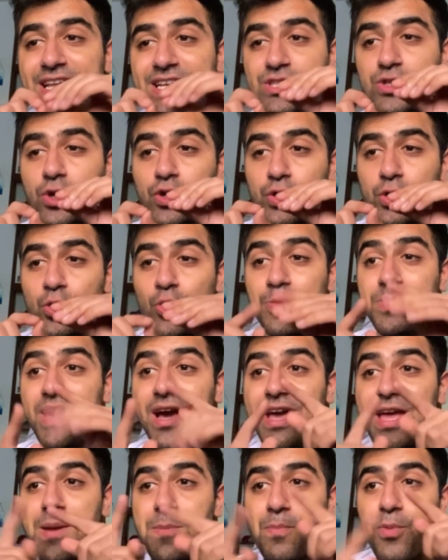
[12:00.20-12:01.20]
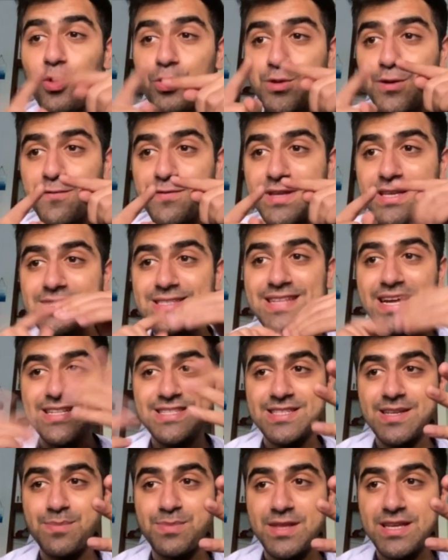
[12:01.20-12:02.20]
dysautonomia in both of these.
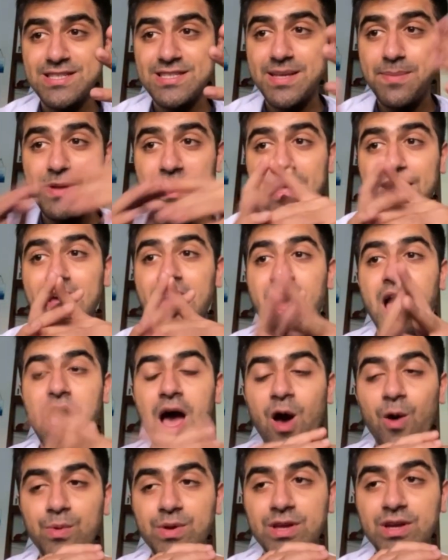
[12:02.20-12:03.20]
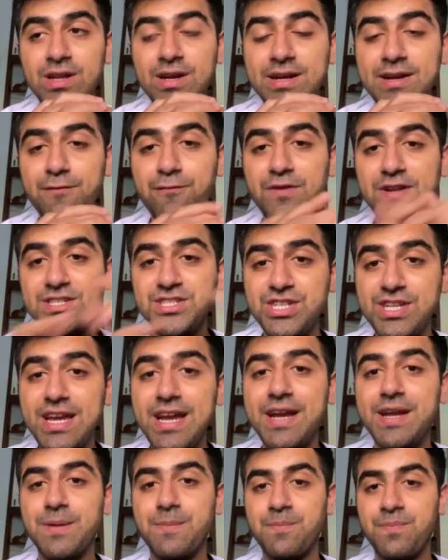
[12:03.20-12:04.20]
That's something similar. How are you going to
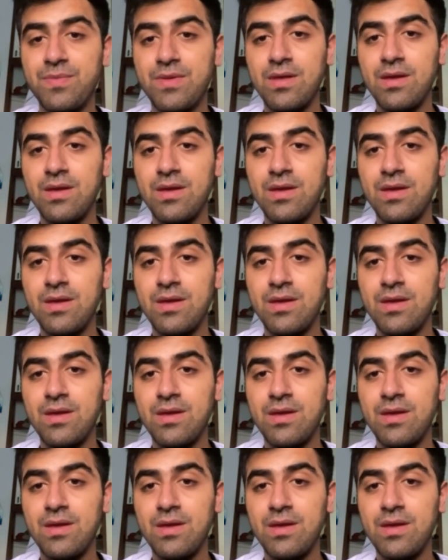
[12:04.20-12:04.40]
differentiate?